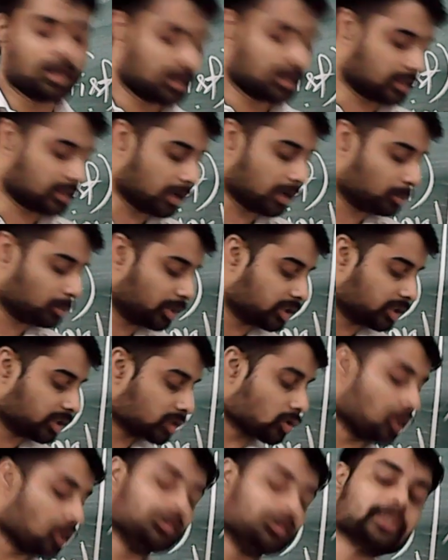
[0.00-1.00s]
they are British
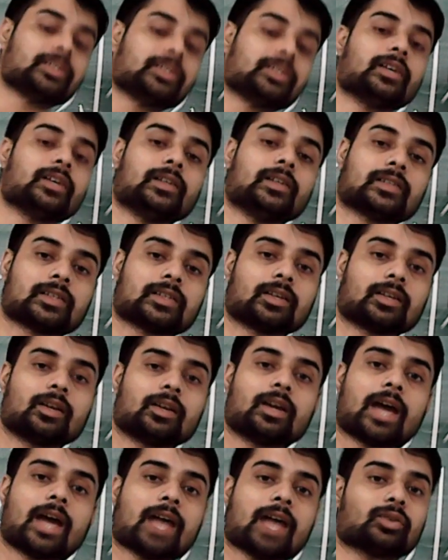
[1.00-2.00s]
officials
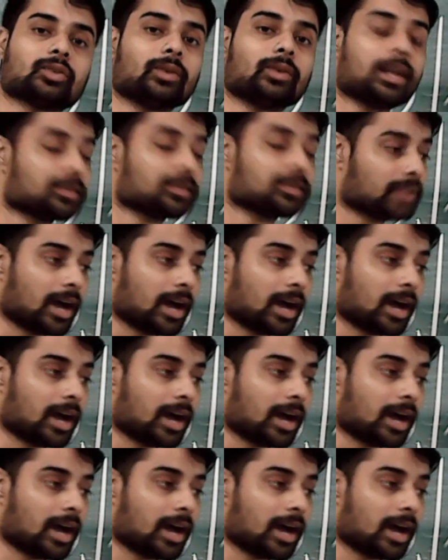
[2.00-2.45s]
as well as the